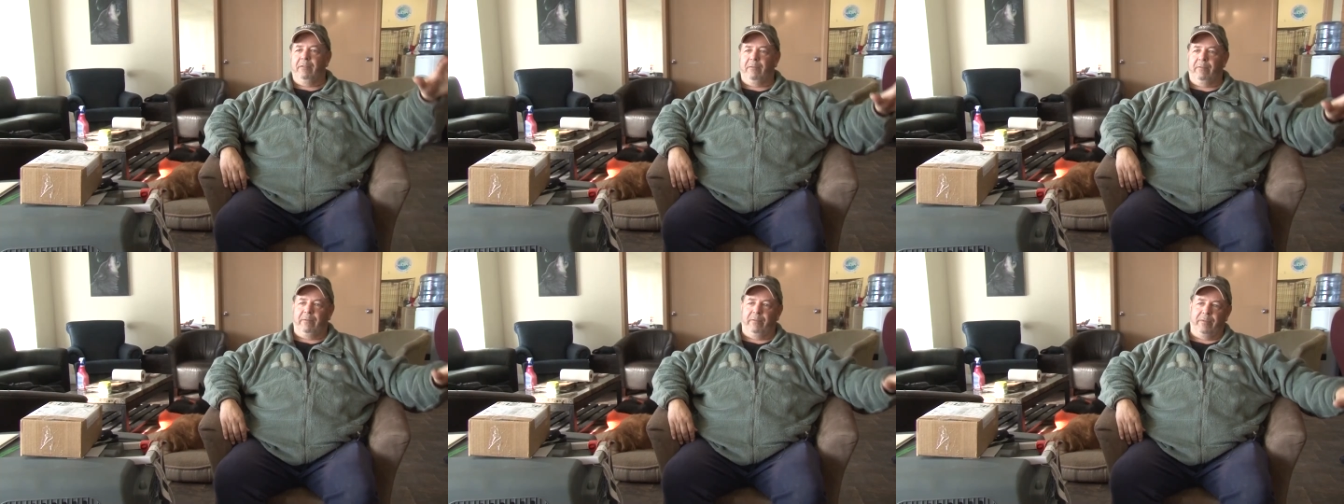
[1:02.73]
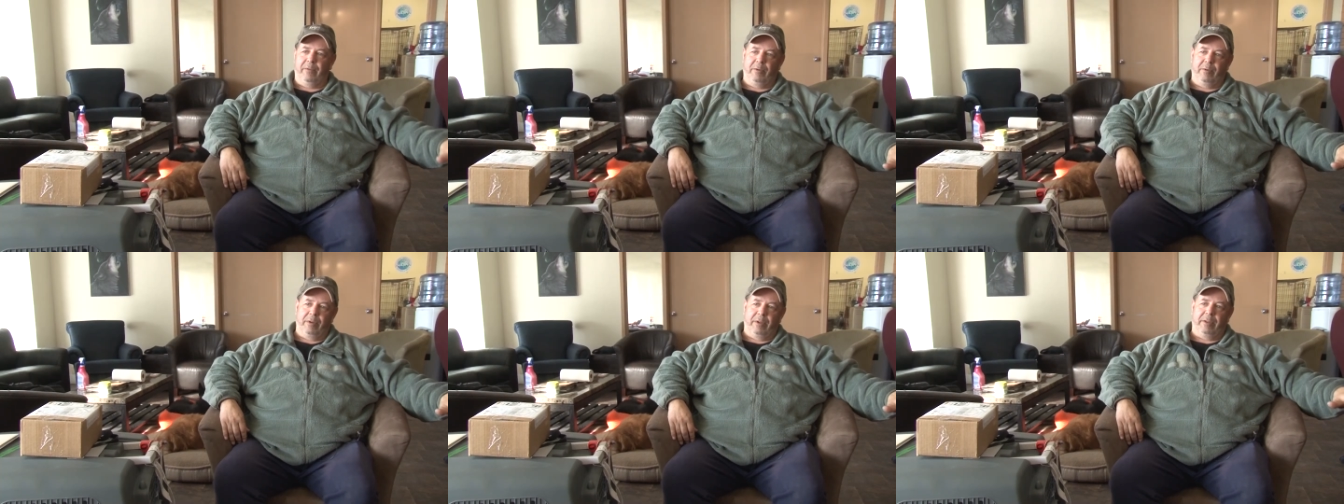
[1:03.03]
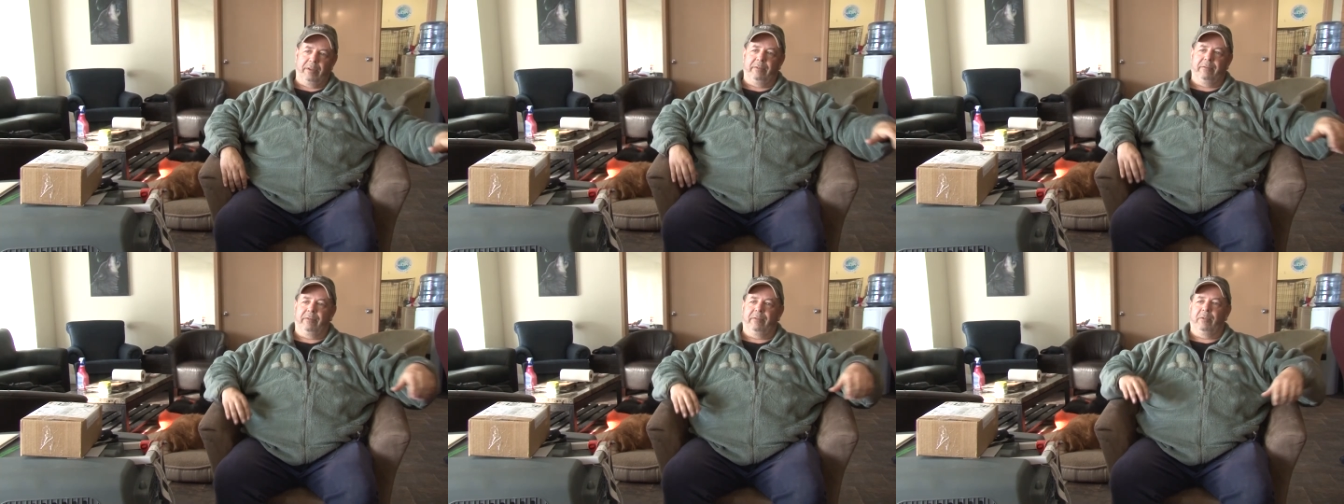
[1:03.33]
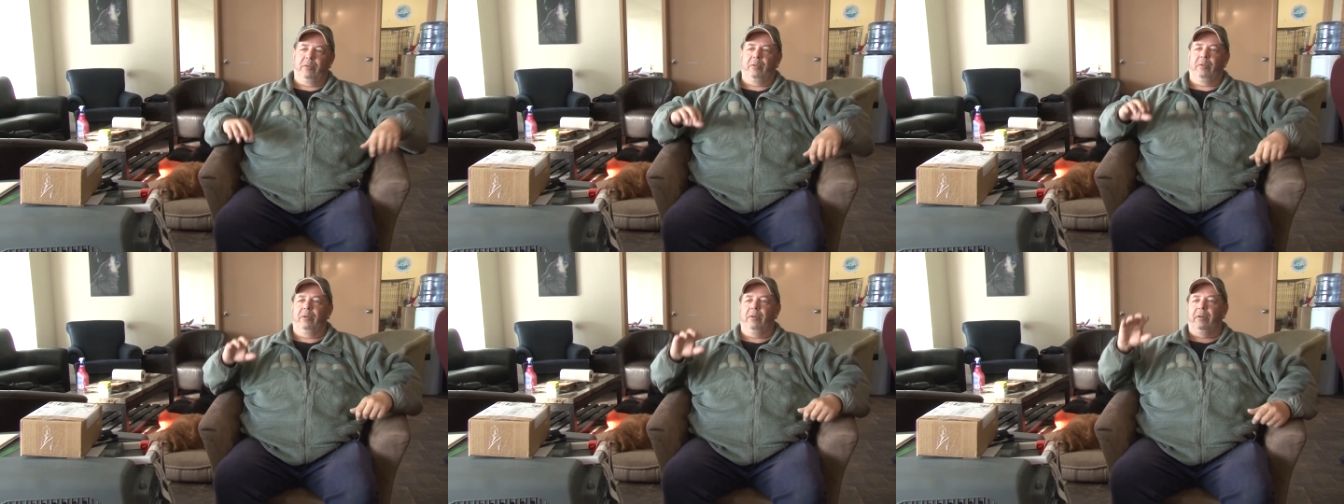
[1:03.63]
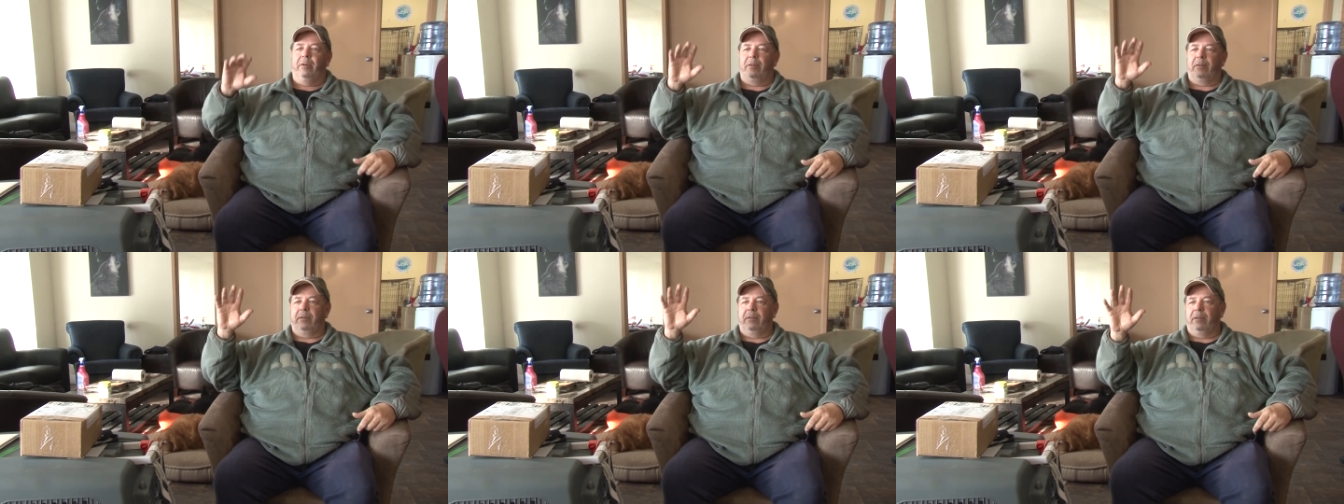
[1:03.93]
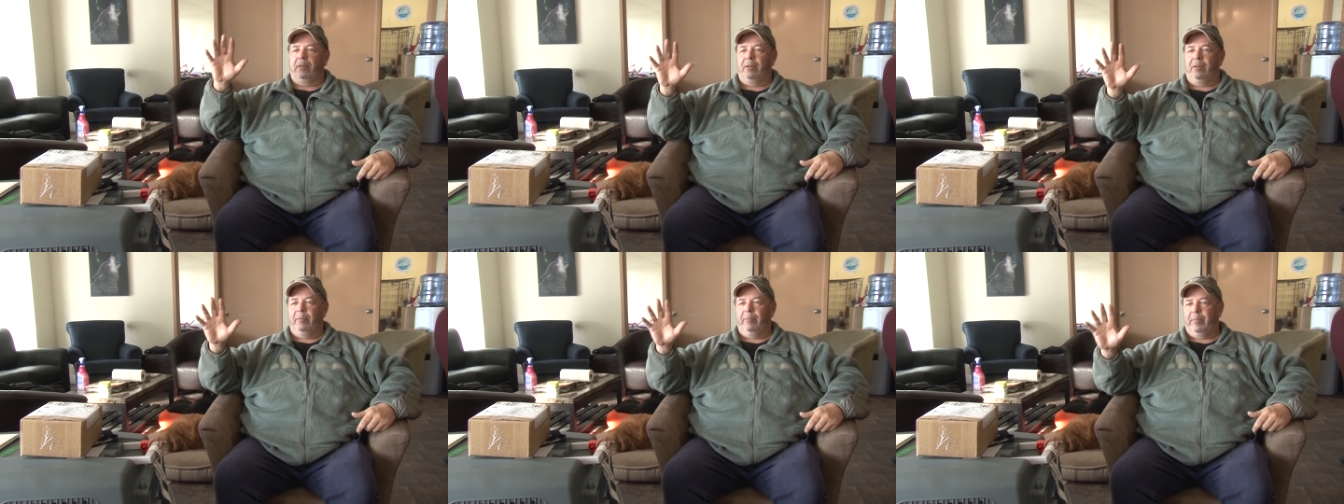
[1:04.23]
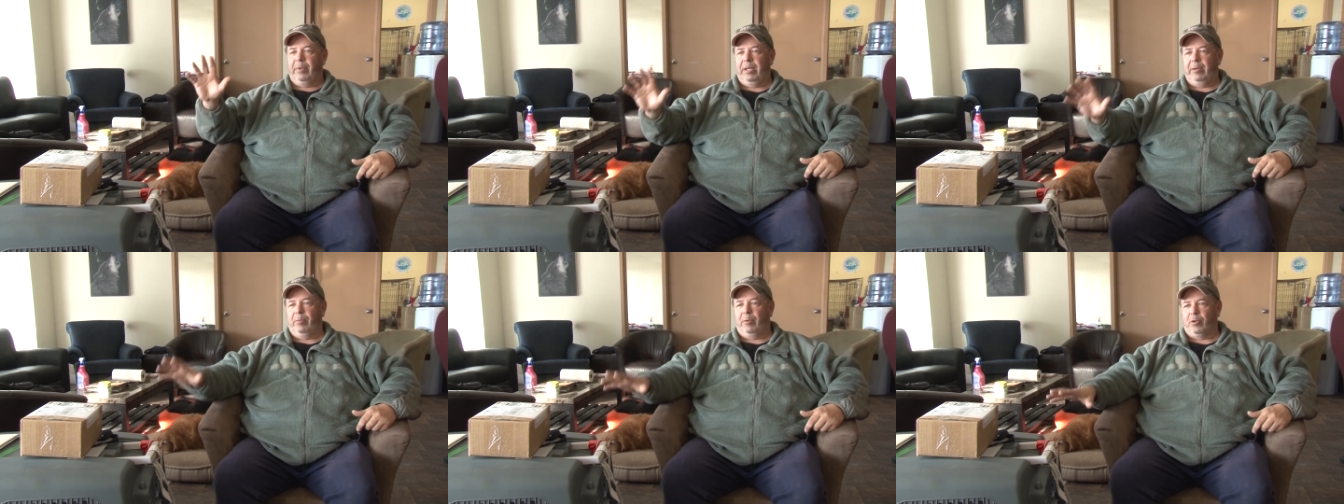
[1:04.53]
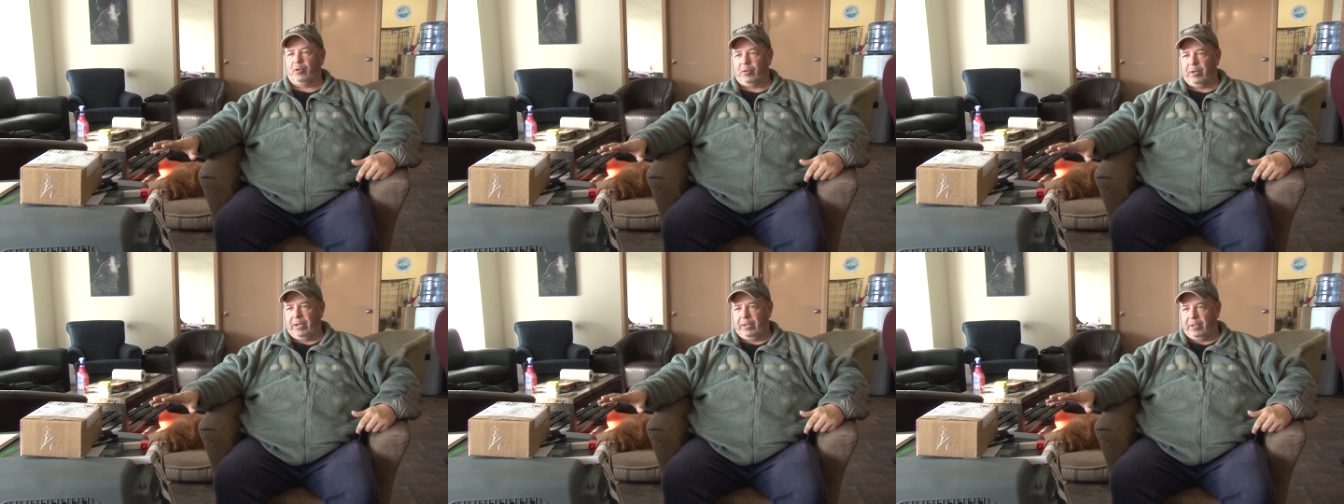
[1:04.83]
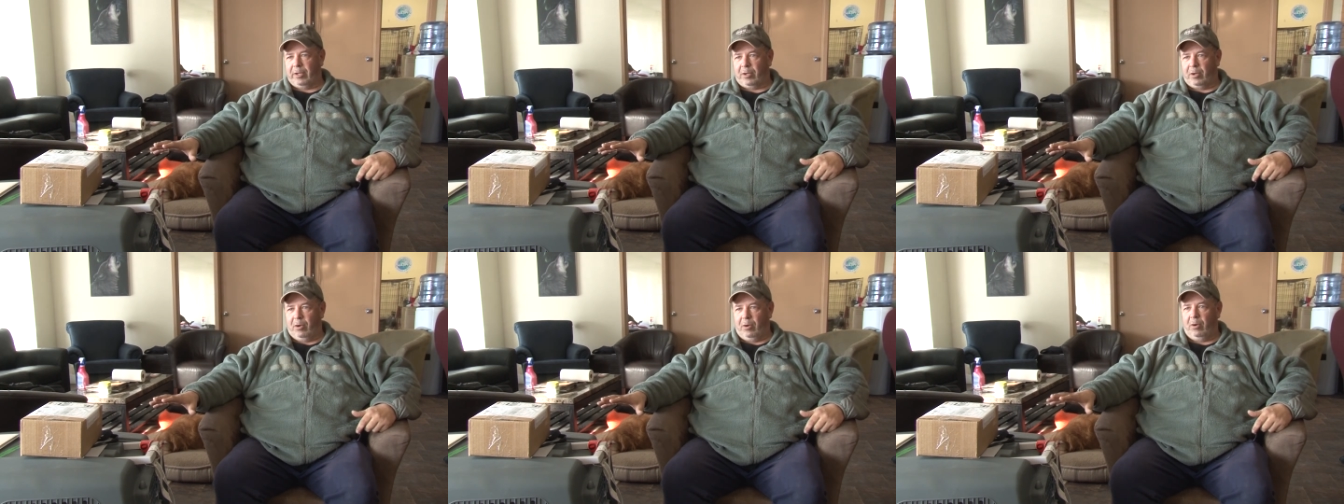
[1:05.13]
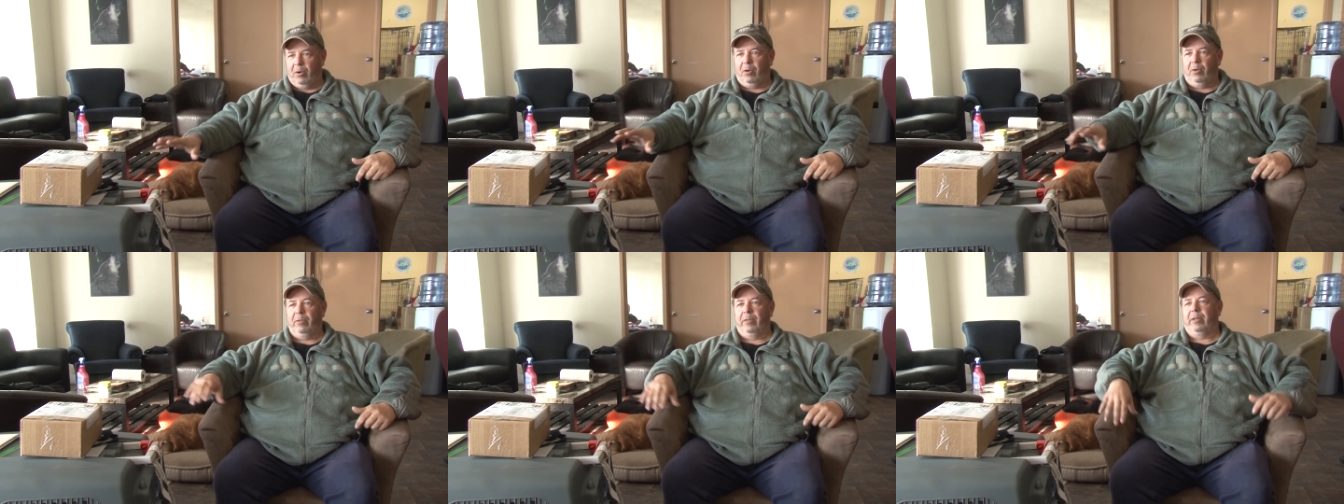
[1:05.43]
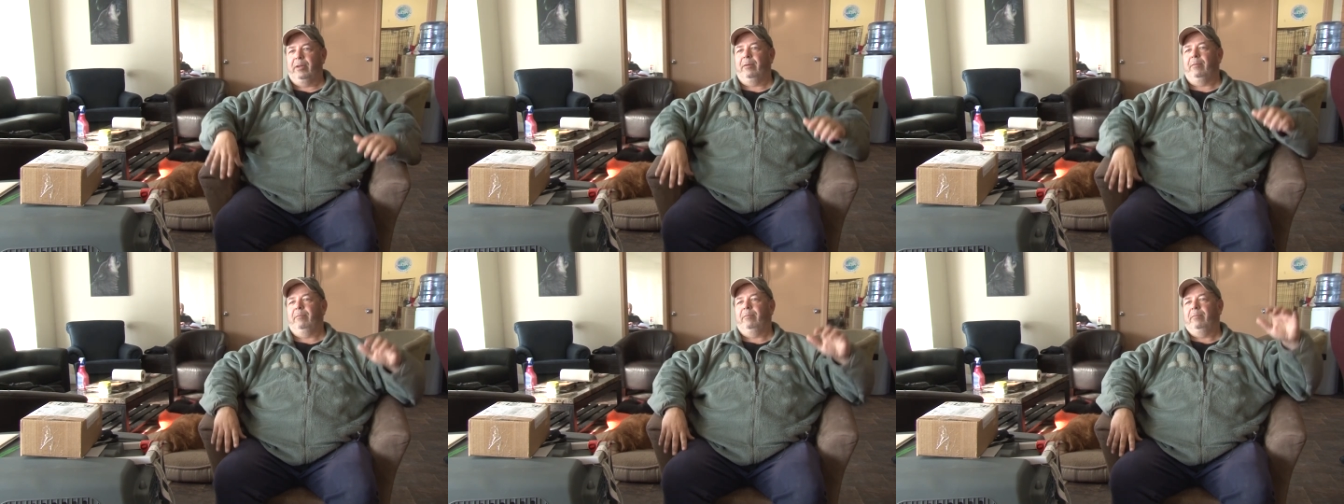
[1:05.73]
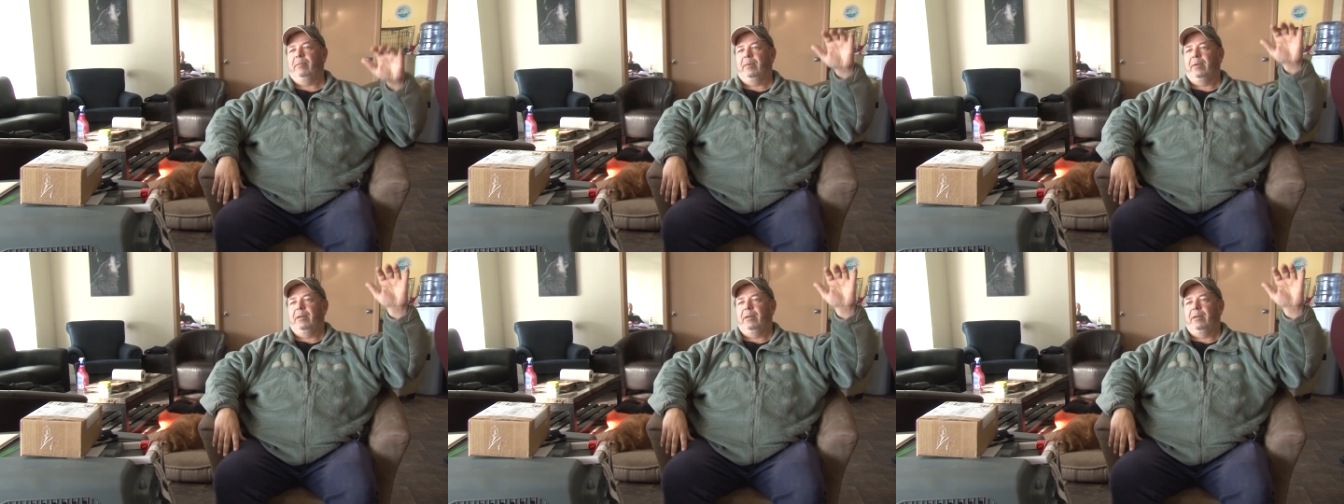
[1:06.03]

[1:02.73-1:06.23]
food on the floor, people trying to call them,